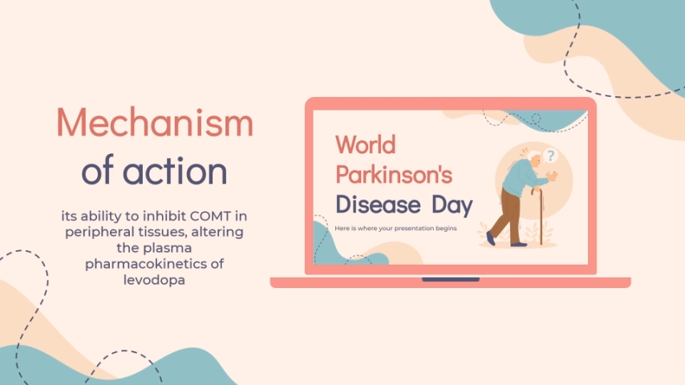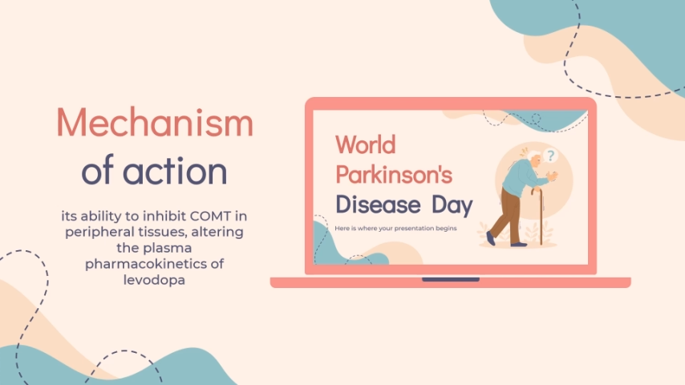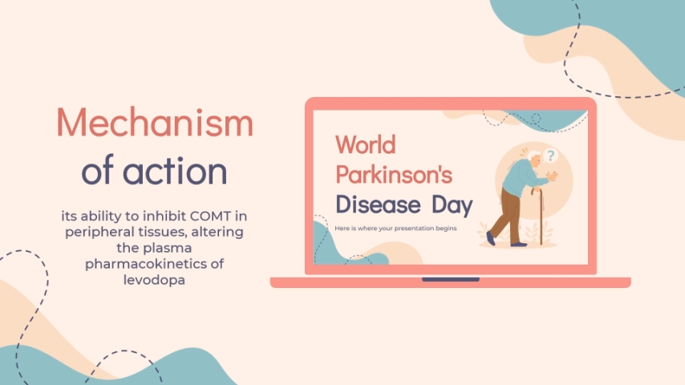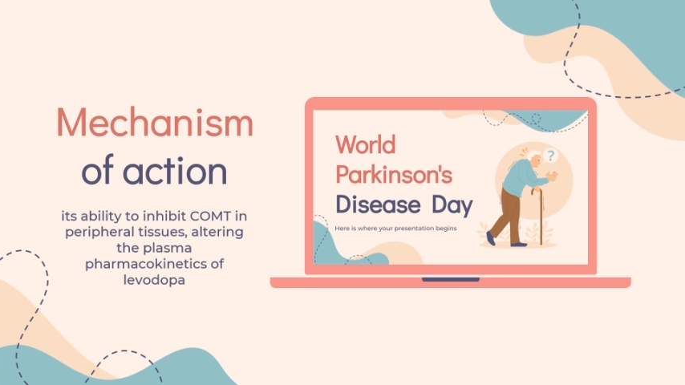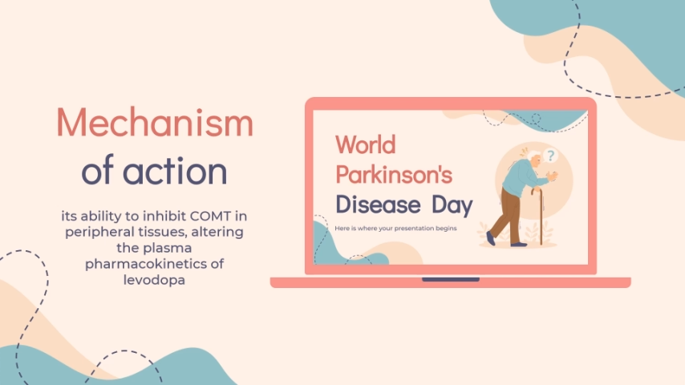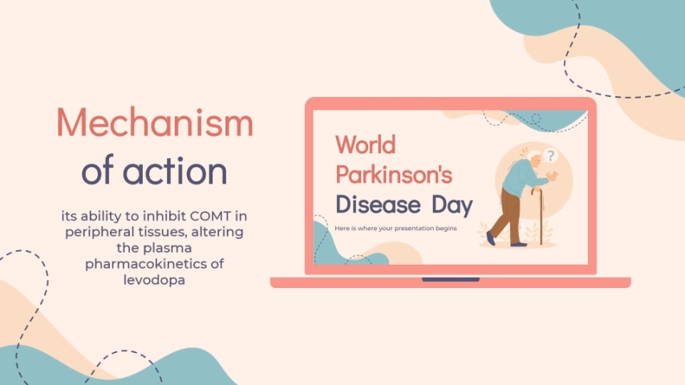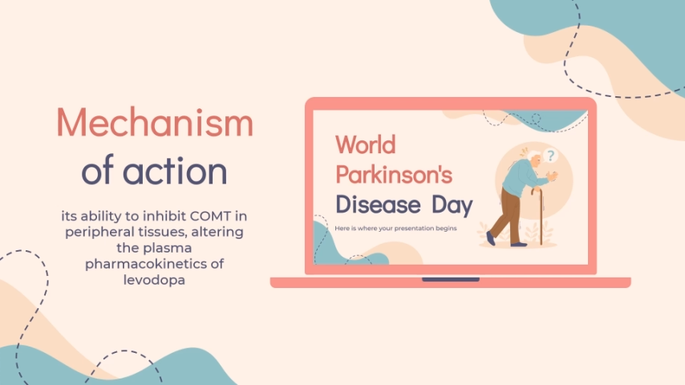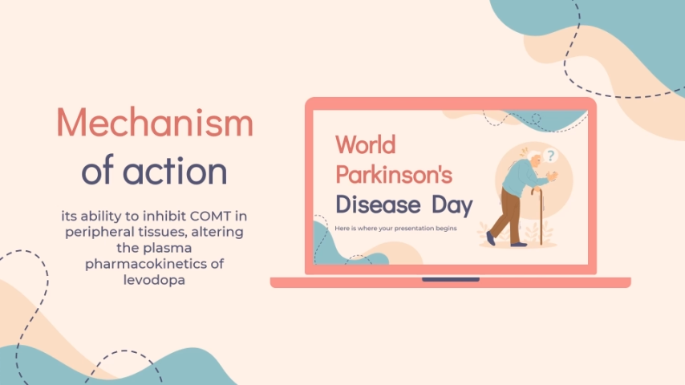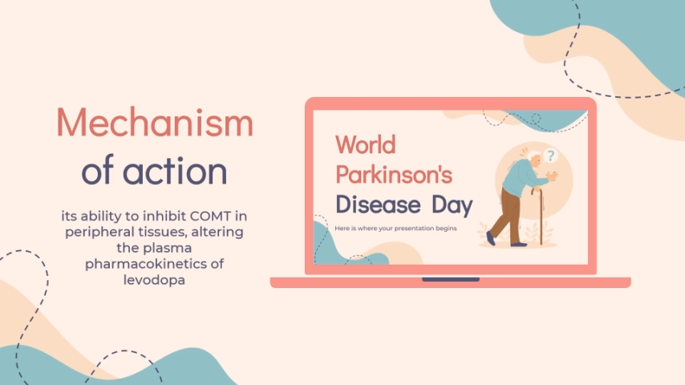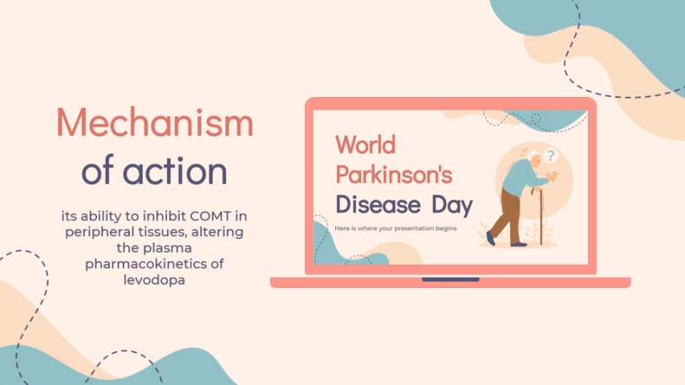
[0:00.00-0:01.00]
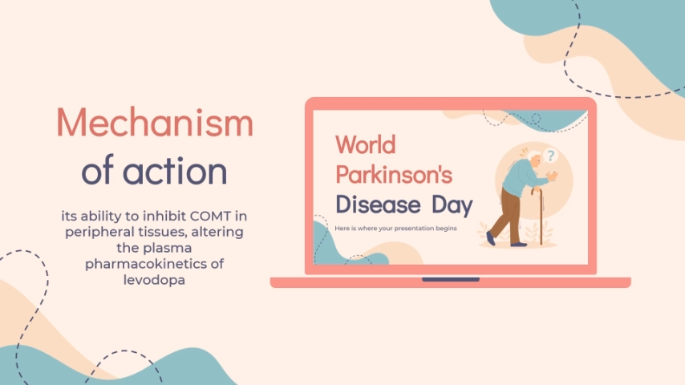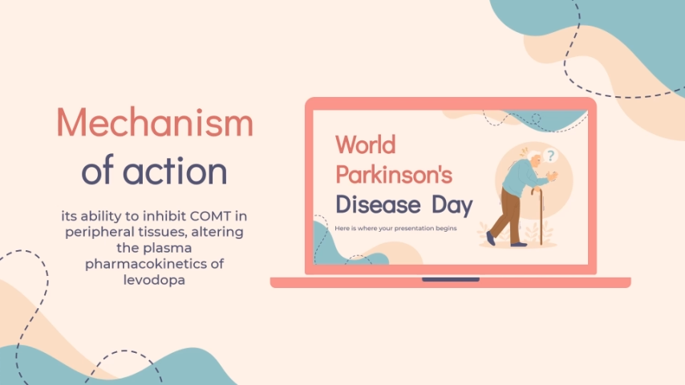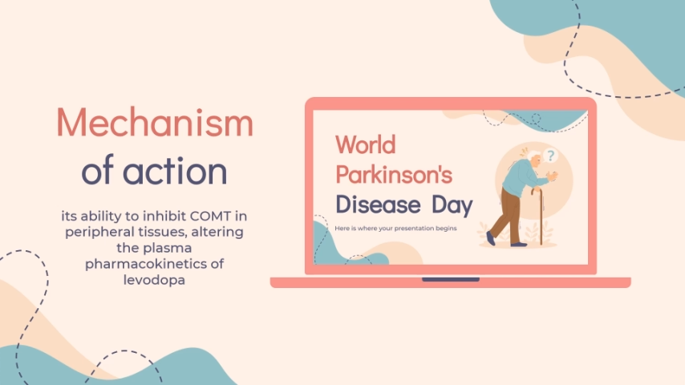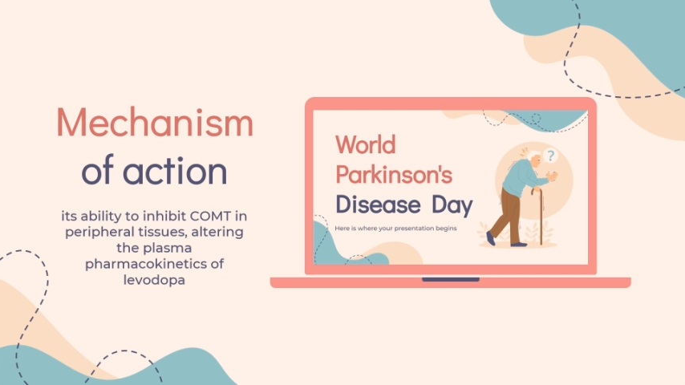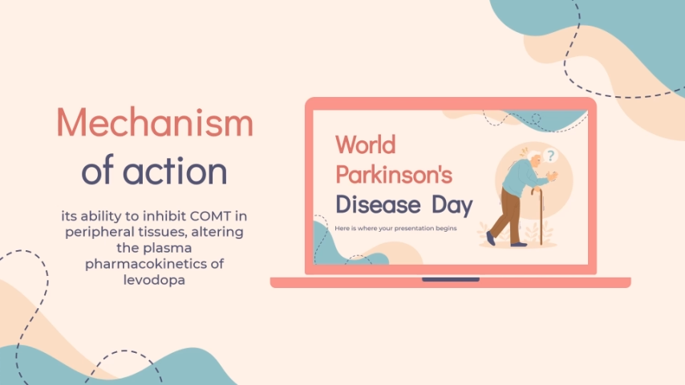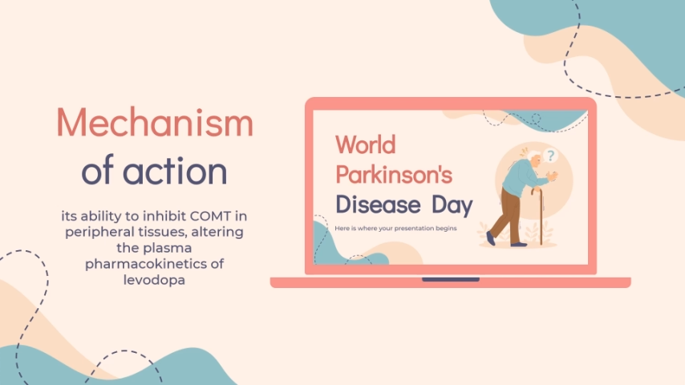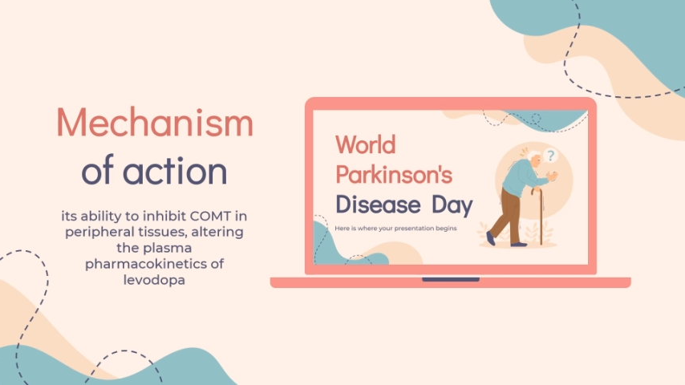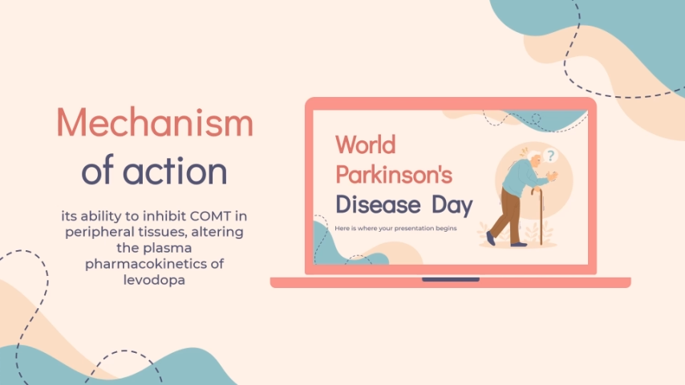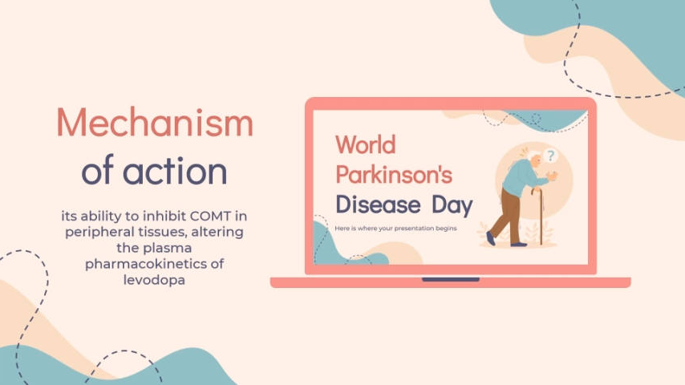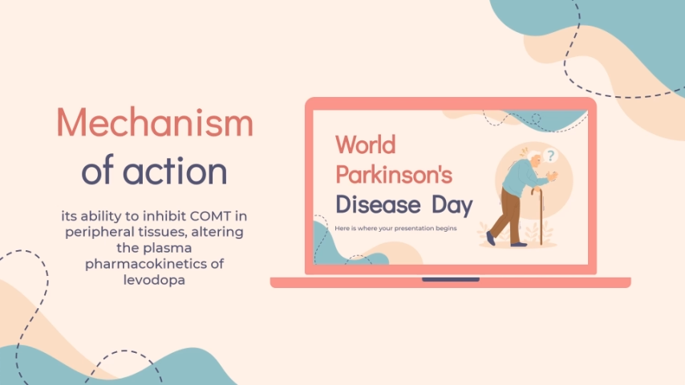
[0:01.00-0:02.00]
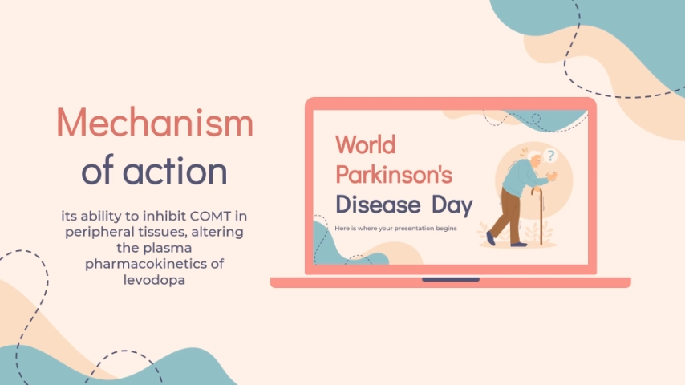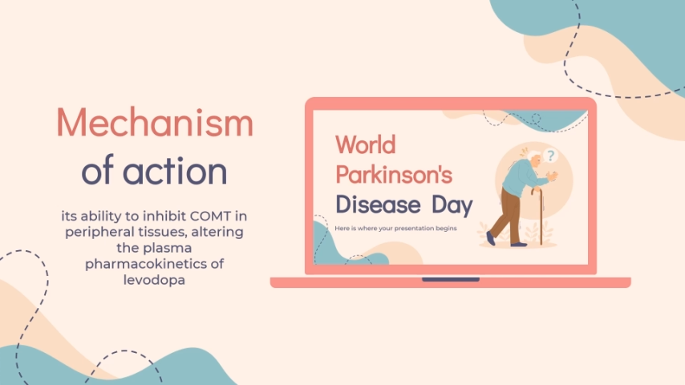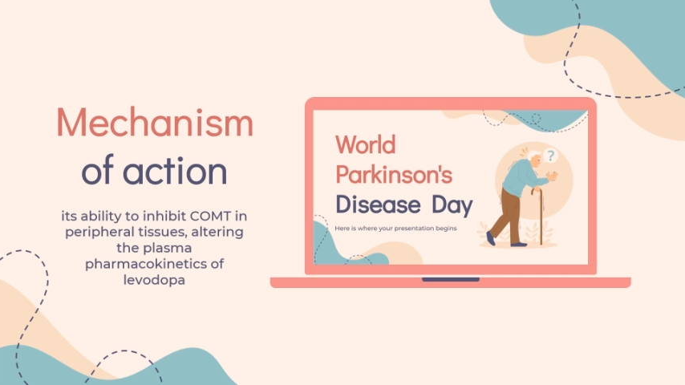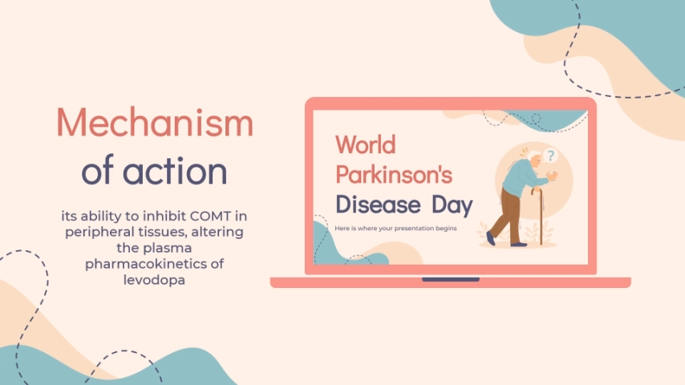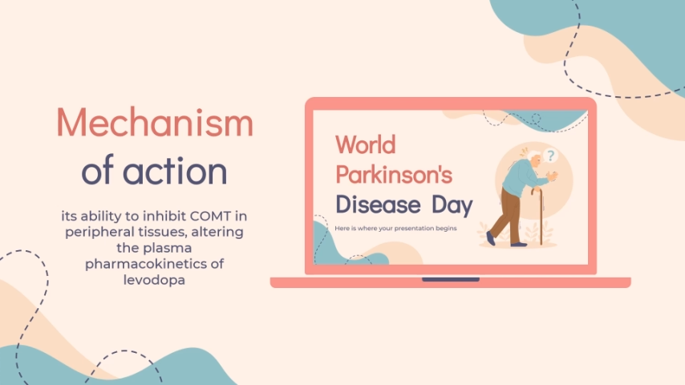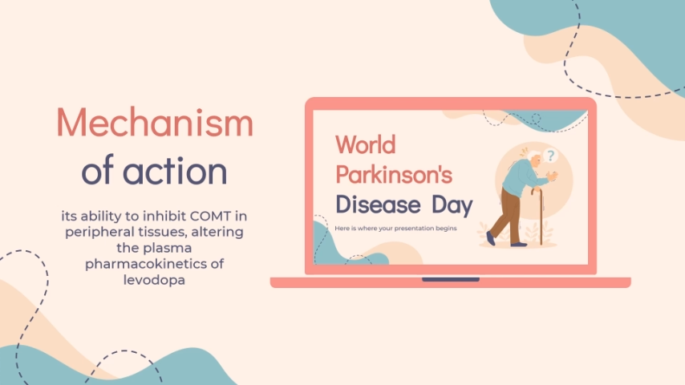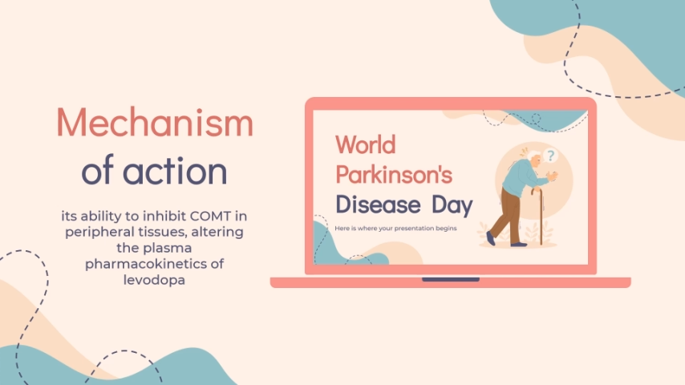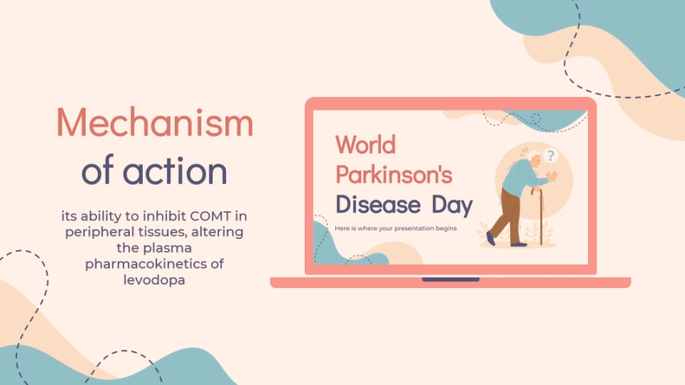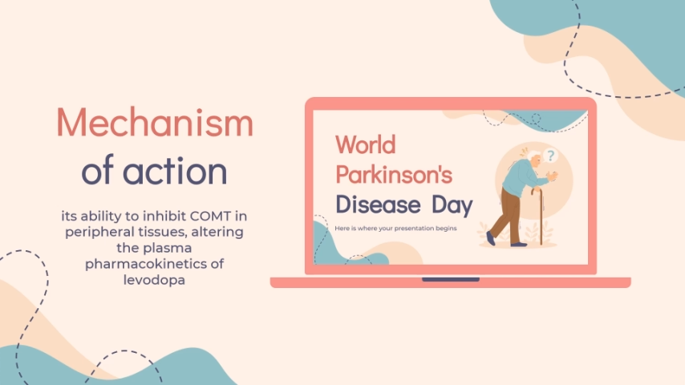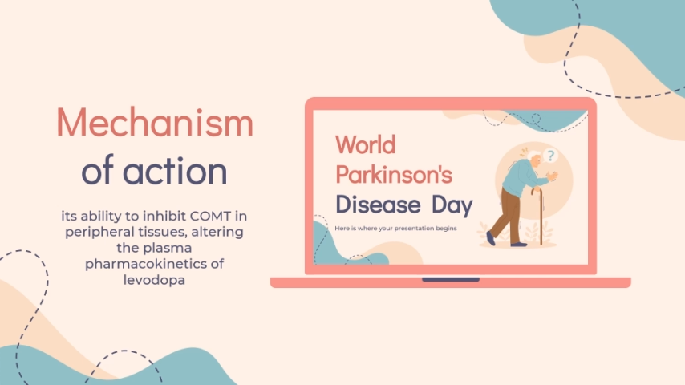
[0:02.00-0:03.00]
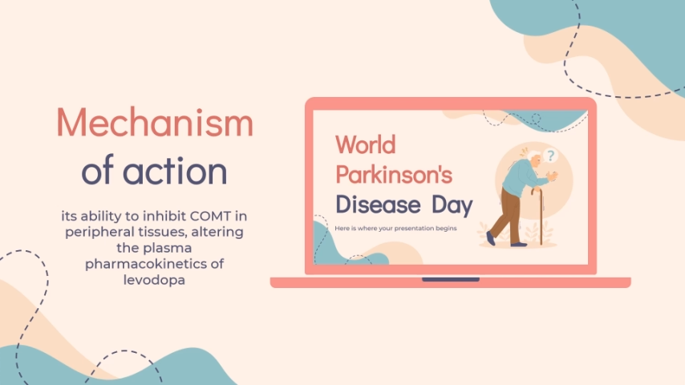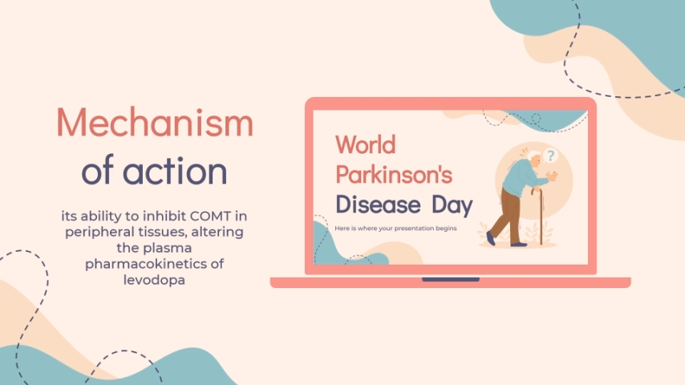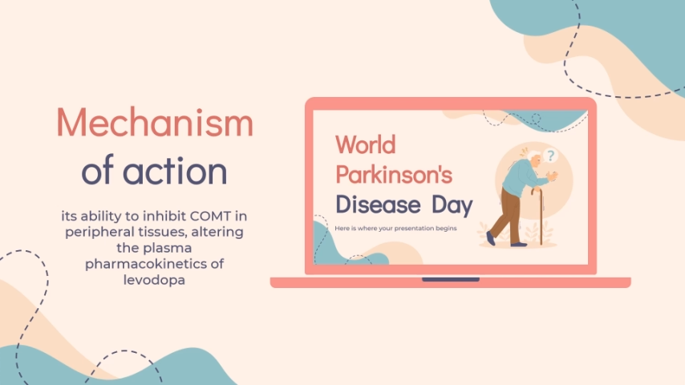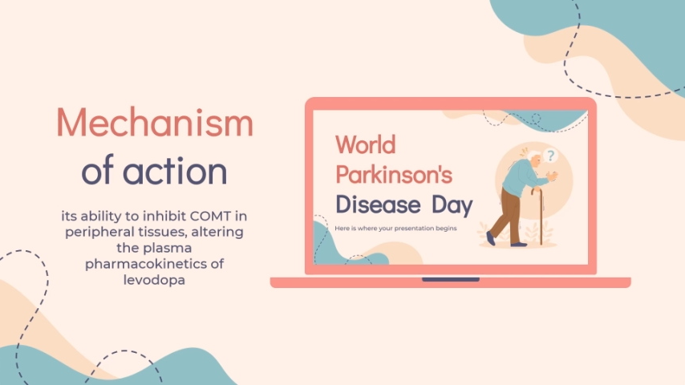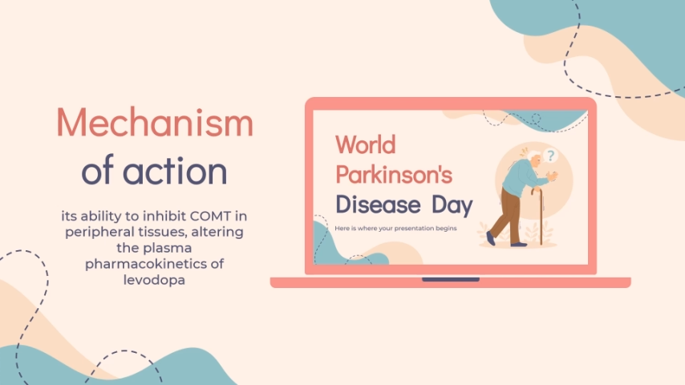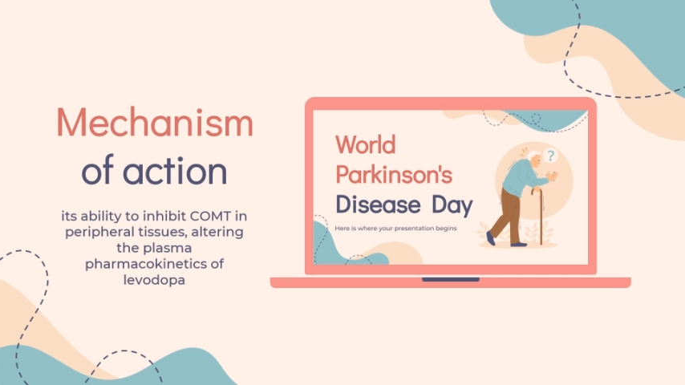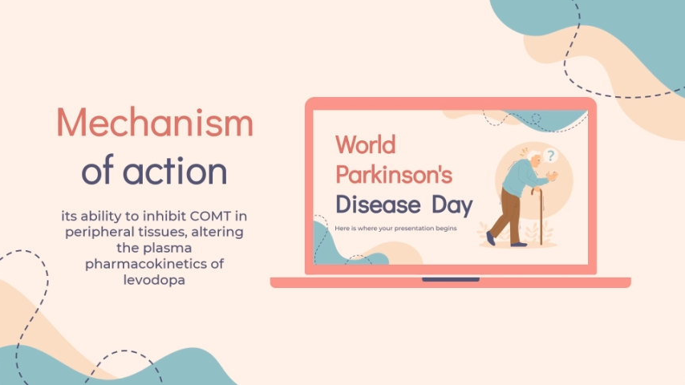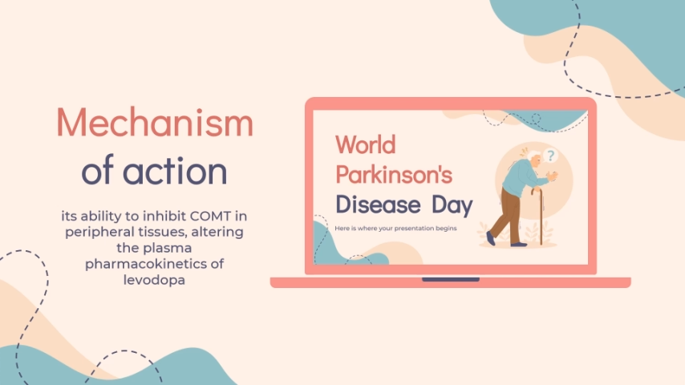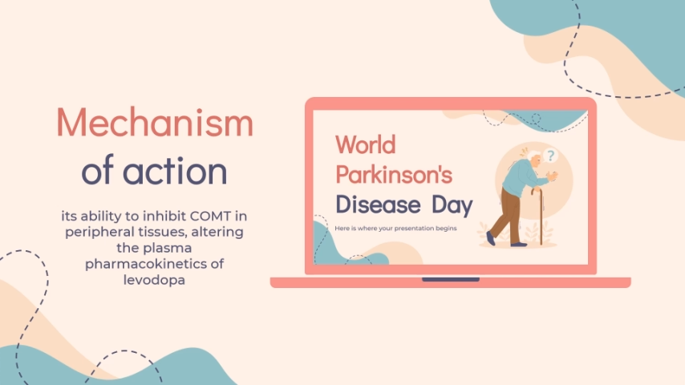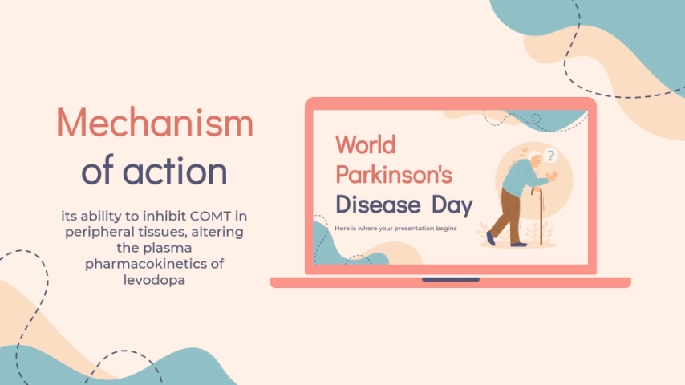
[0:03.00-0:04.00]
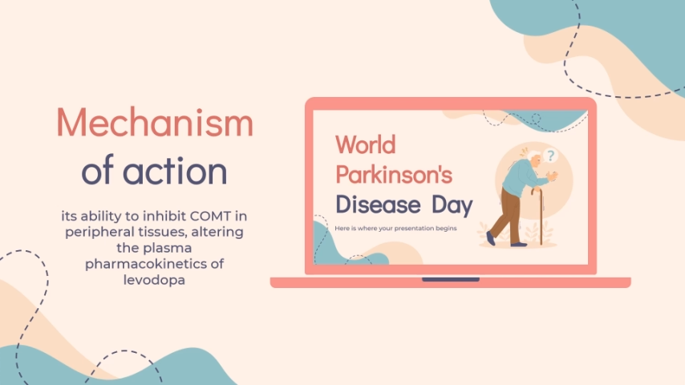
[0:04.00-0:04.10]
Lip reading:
Nobody's mouth can be seen.